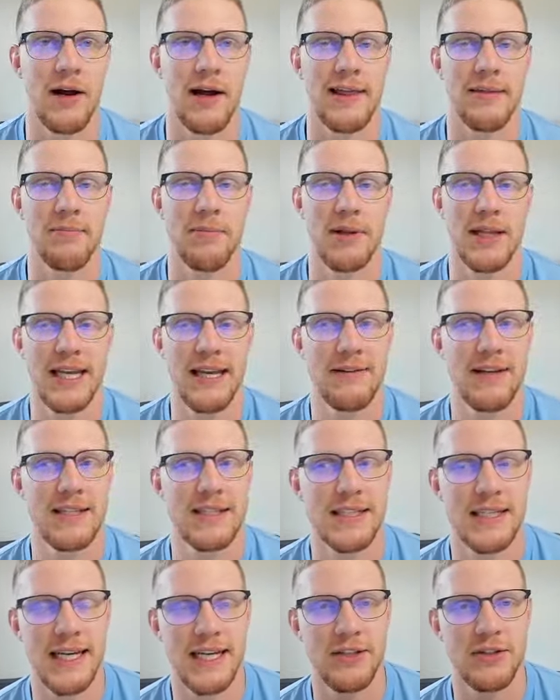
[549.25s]
I believe
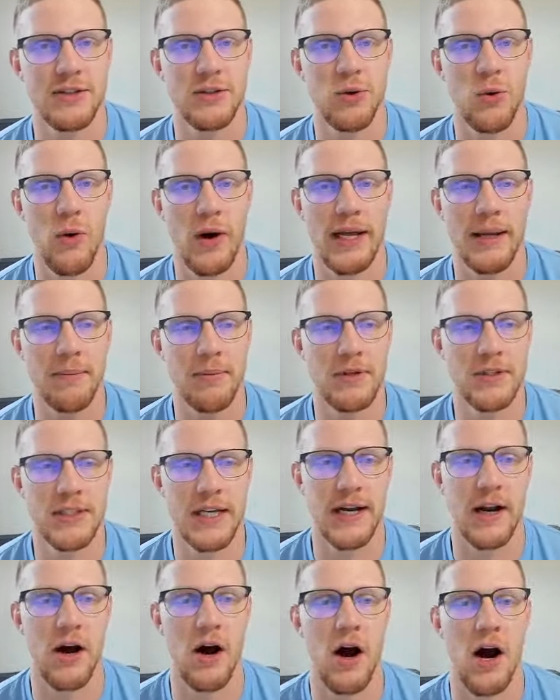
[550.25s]
that's gonna get you
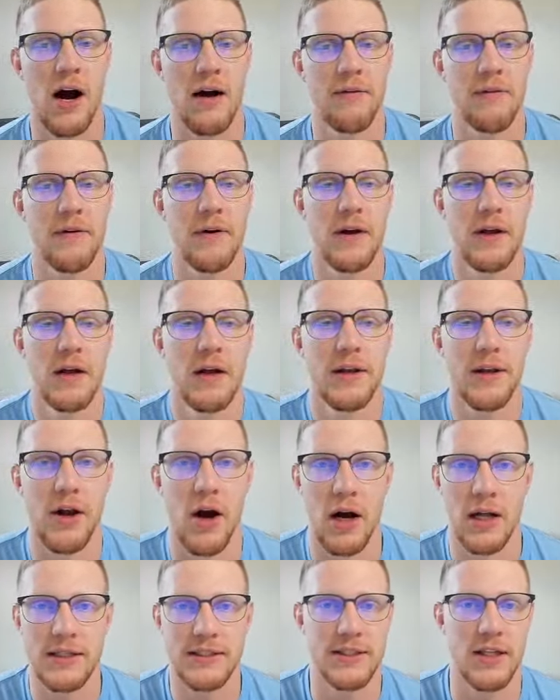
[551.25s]
20% off
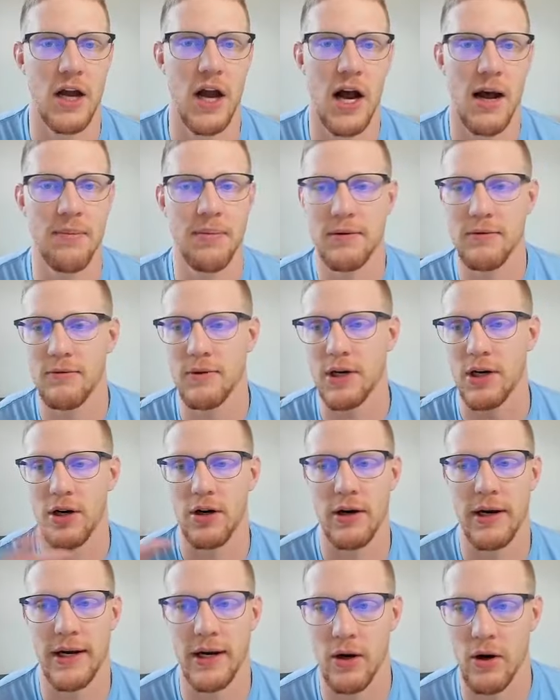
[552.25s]
nonstop,
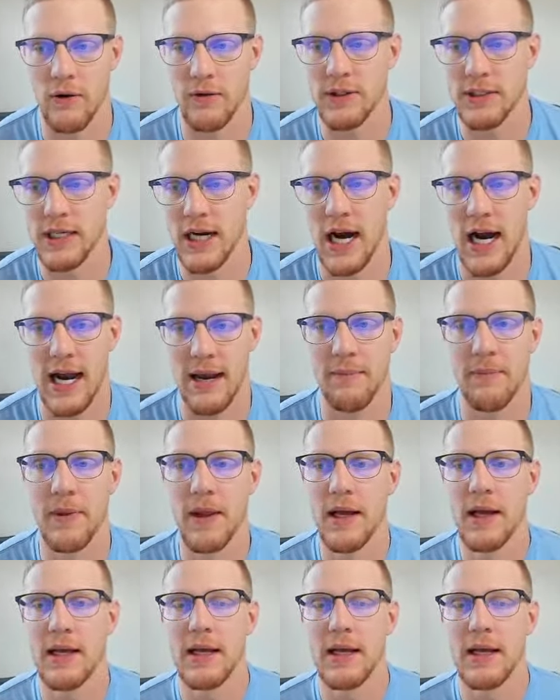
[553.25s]
recurring over time.